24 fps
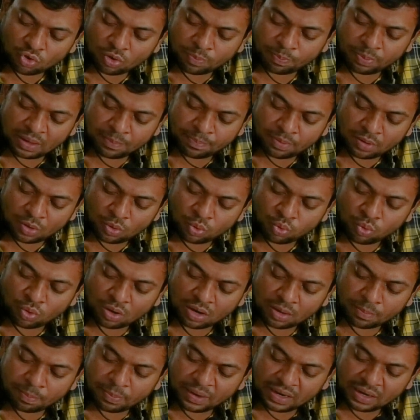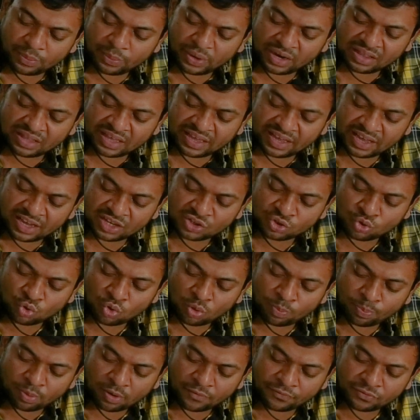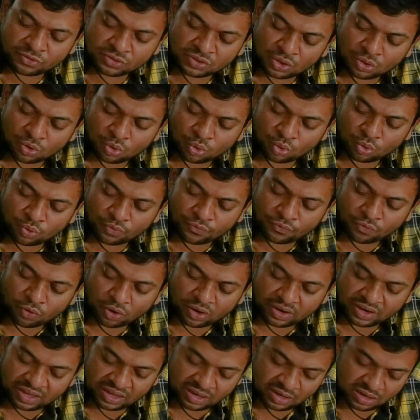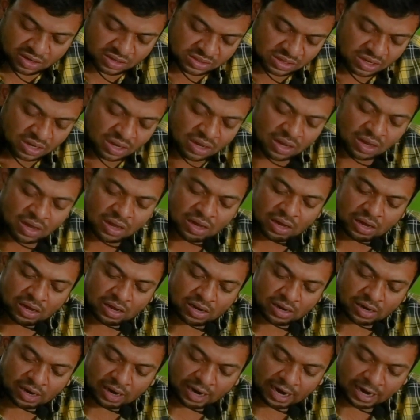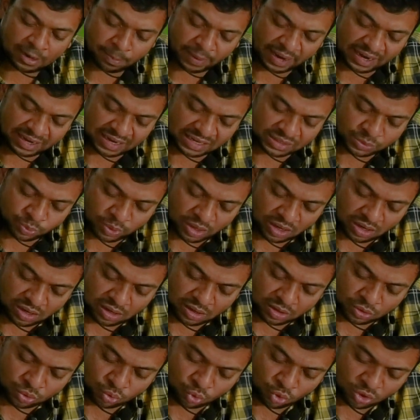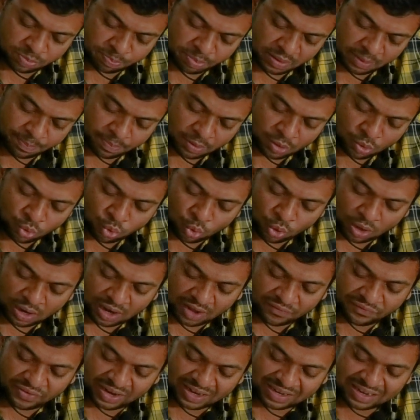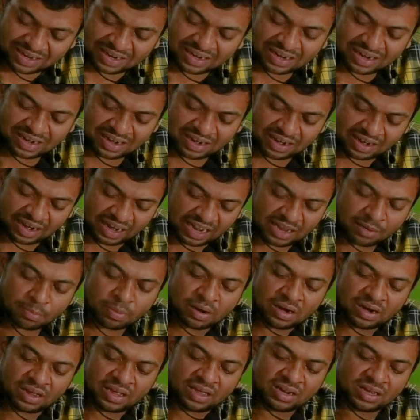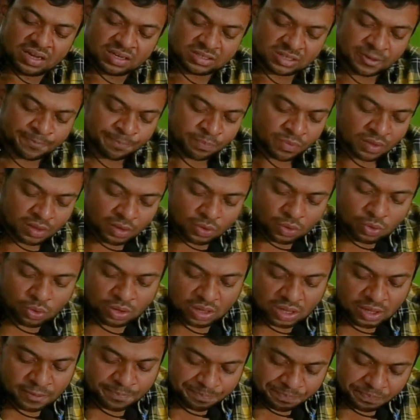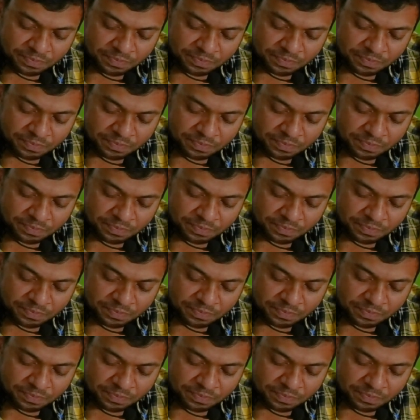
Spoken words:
people who are between the age group of 0 to 40 years, and might as well those people who are affected in tribal areas. Okay,